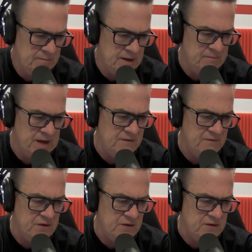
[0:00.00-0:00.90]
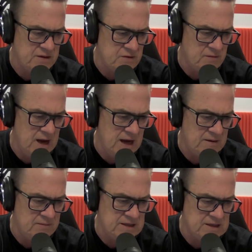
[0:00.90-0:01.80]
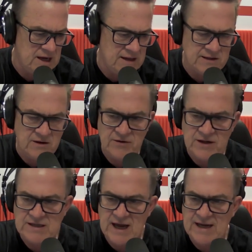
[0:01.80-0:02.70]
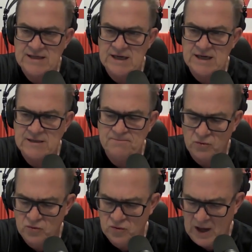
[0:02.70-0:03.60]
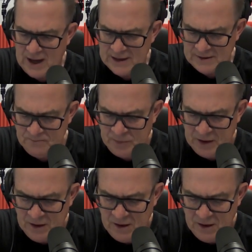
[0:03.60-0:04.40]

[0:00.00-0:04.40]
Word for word: But Meng Foon is remarkably silent on this, as is Paul Hunt.